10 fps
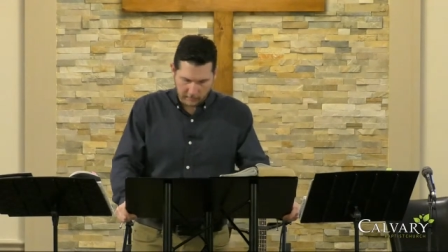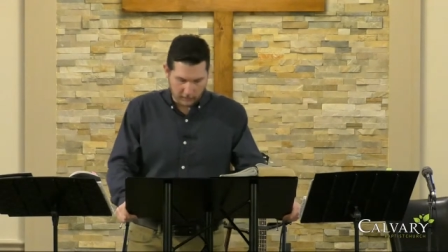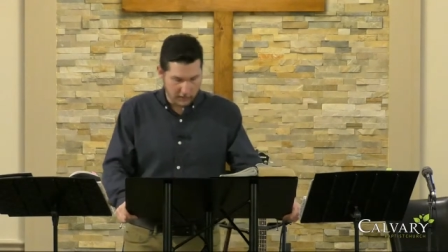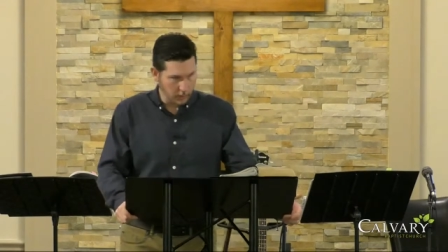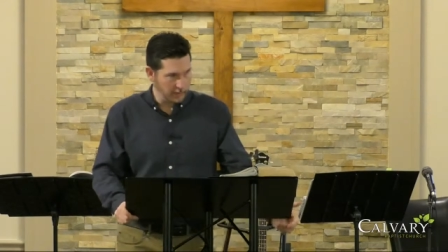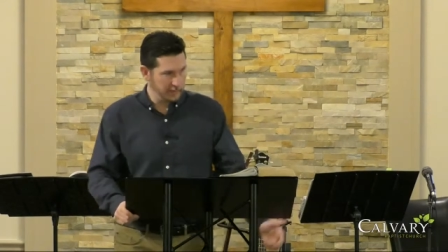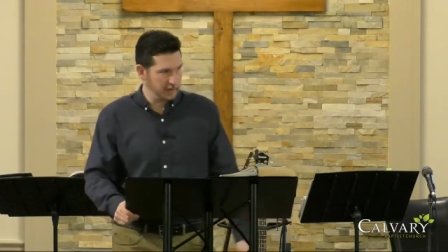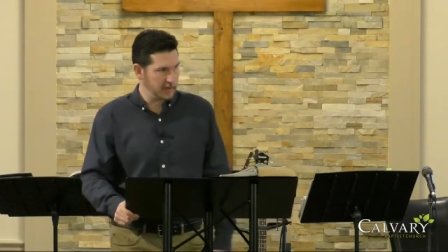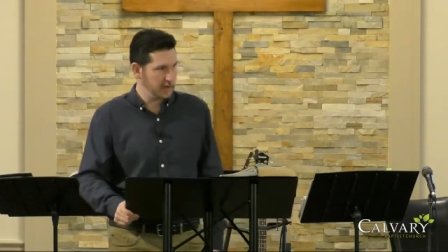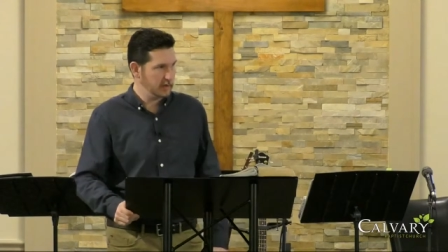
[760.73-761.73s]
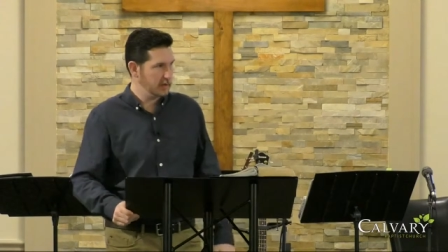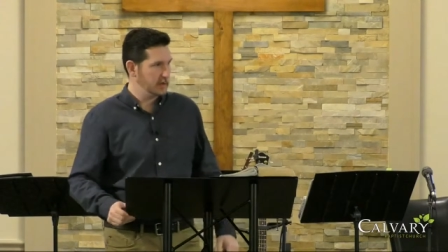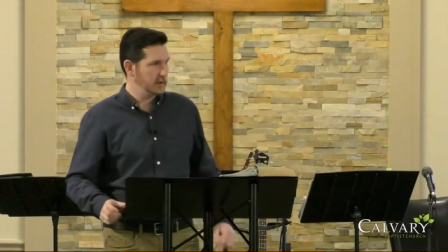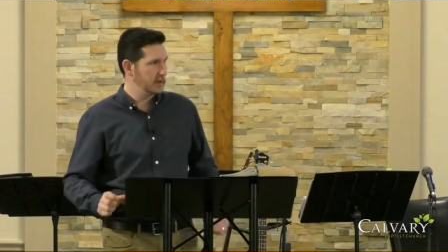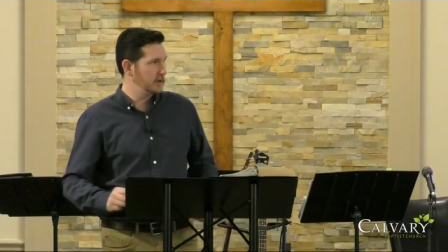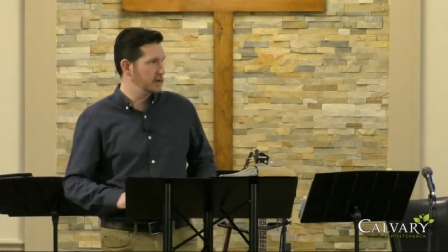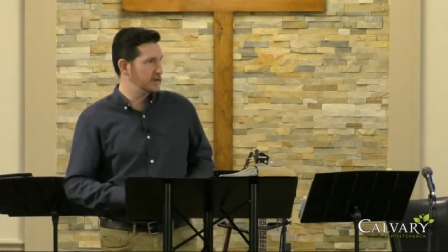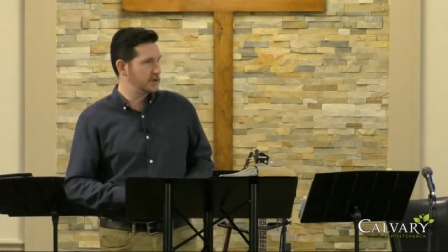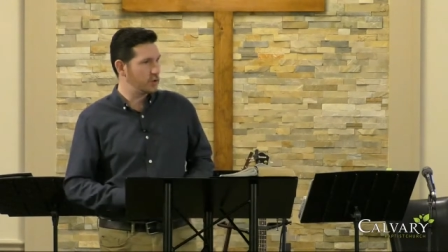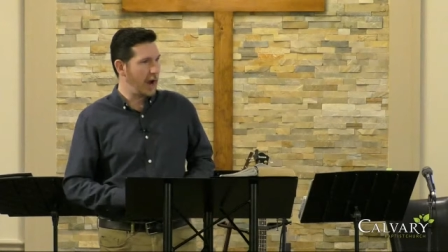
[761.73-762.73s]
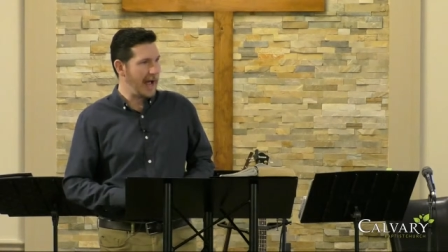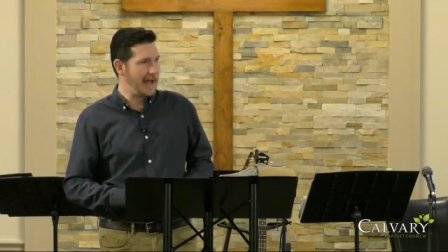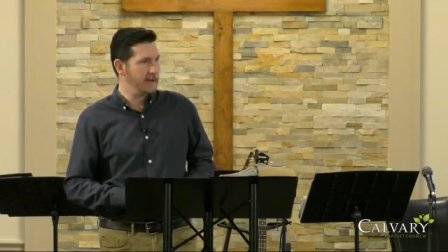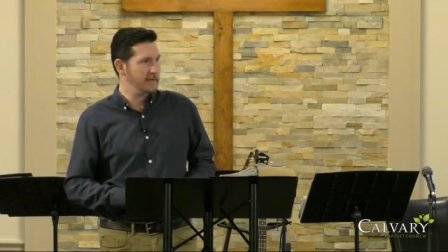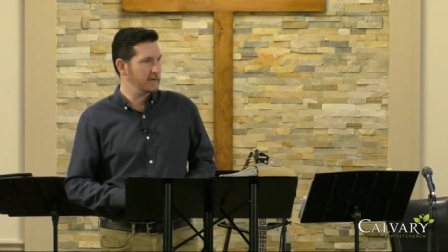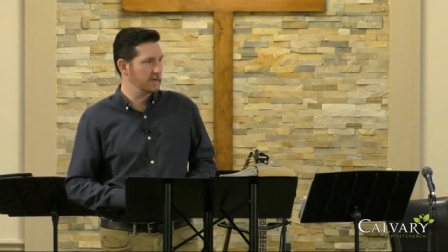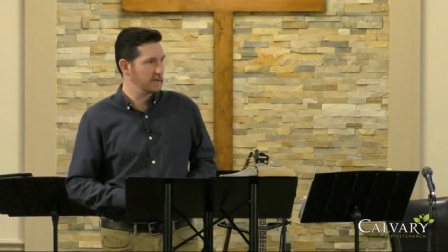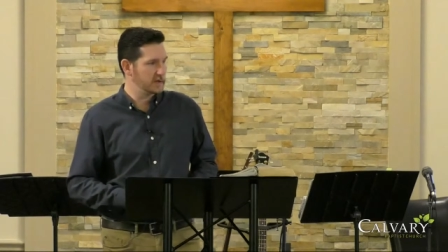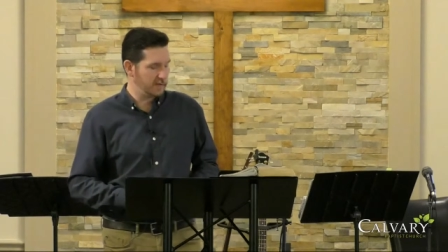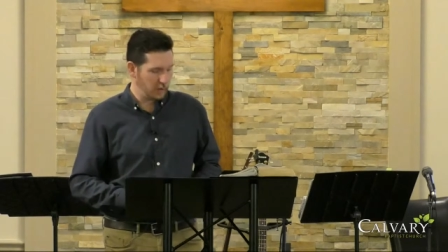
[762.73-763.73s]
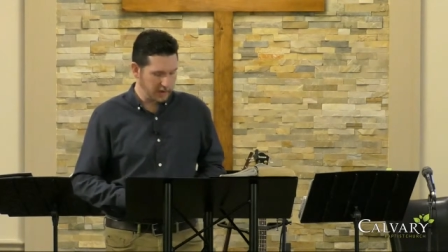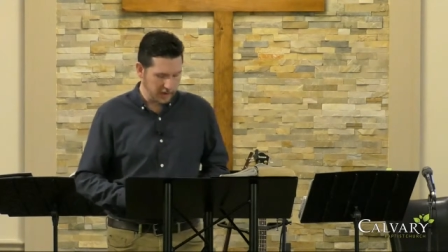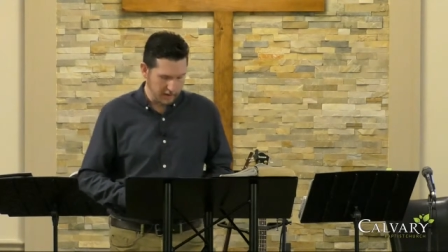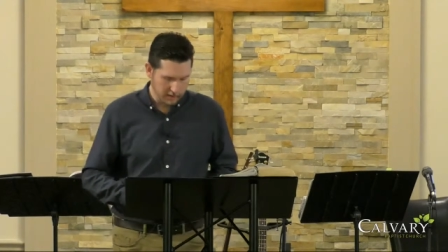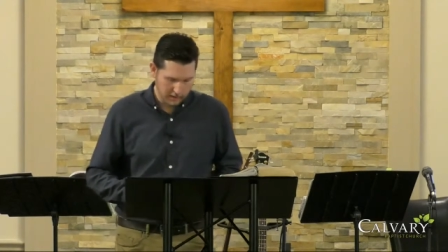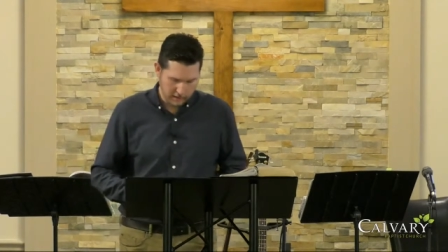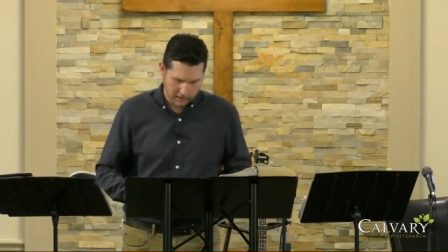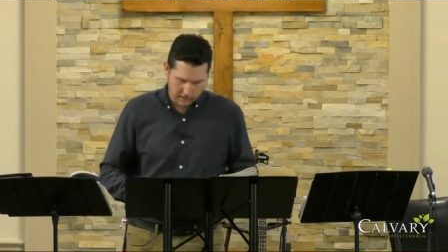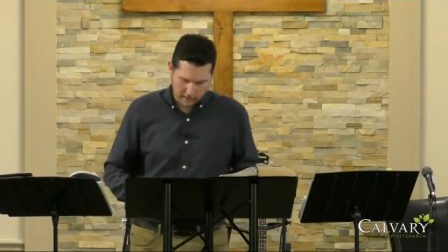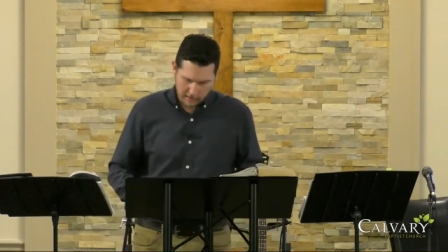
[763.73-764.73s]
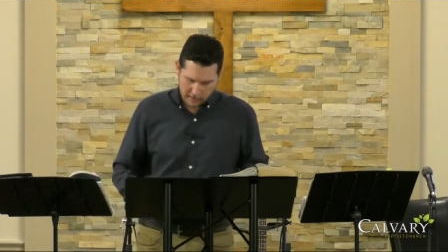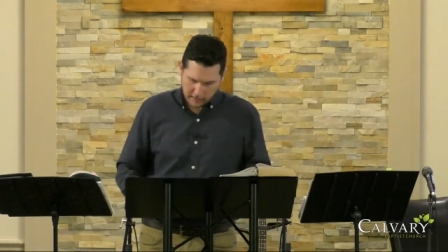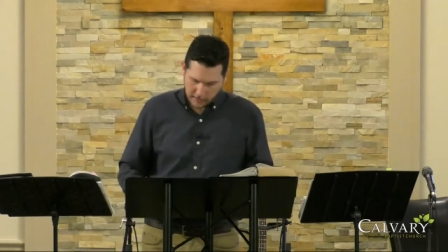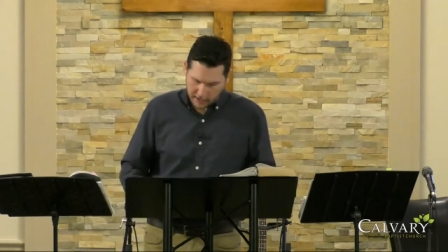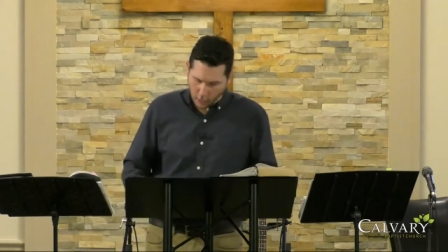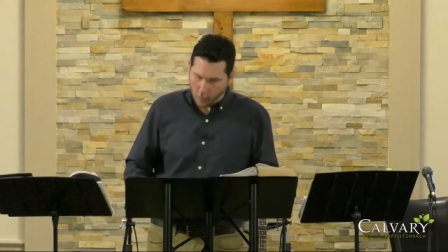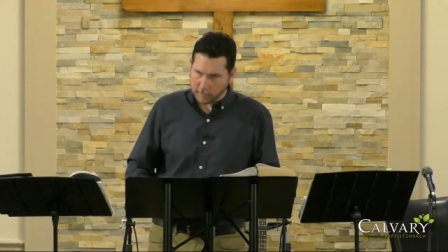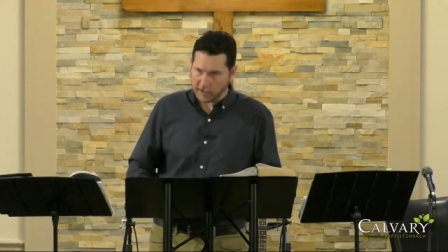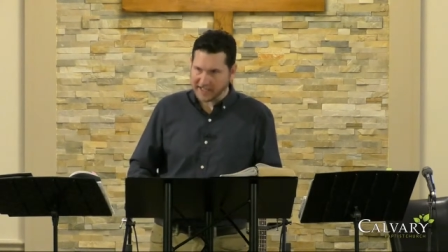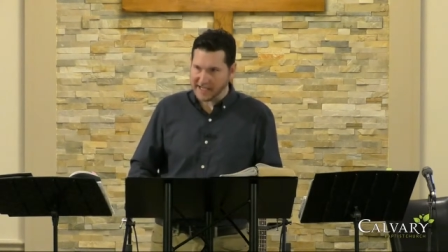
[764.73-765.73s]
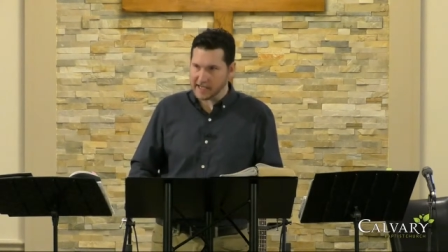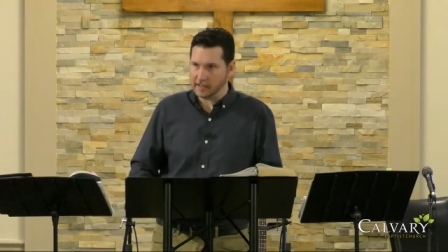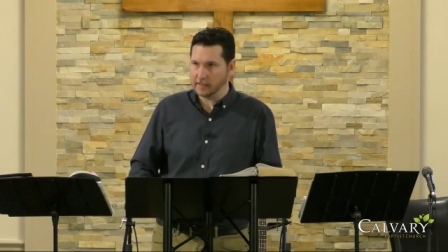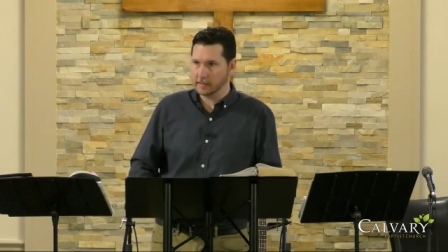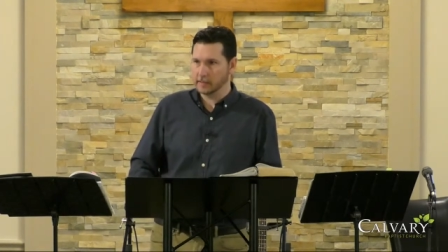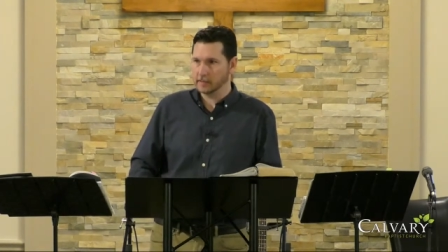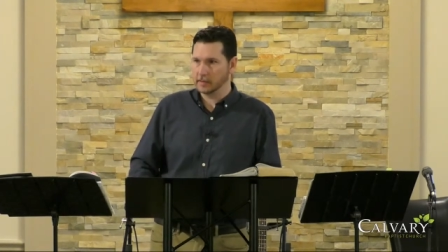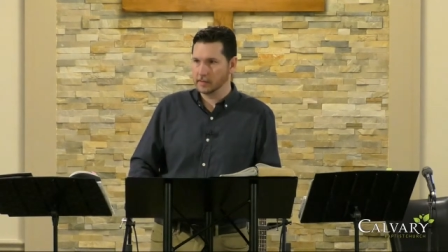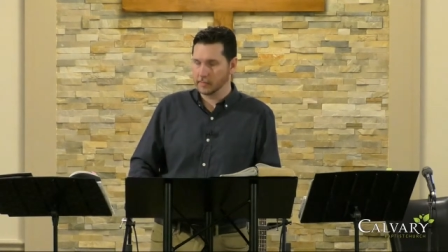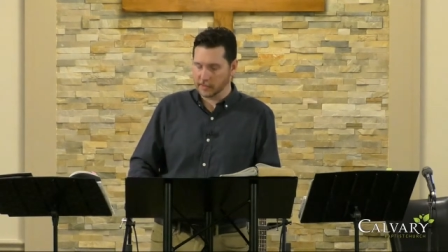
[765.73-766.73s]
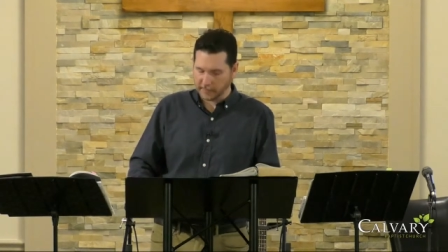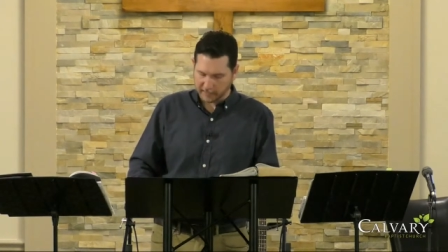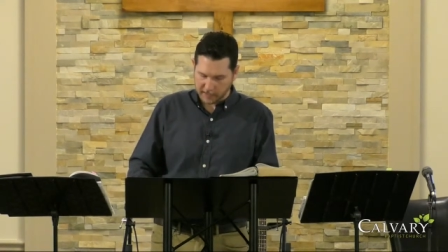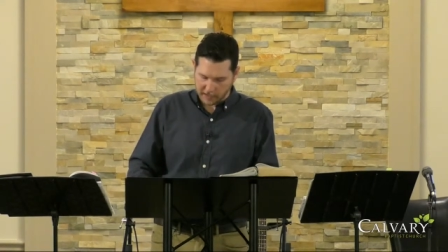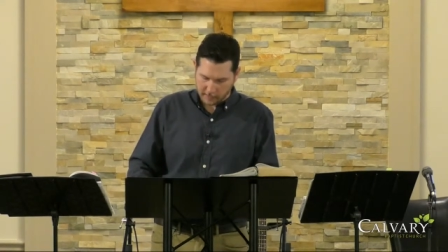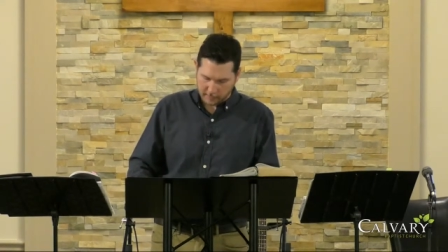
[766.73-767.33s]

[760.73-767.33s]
verse 12 and 13, strive, verse 14, and oversee, verse 15.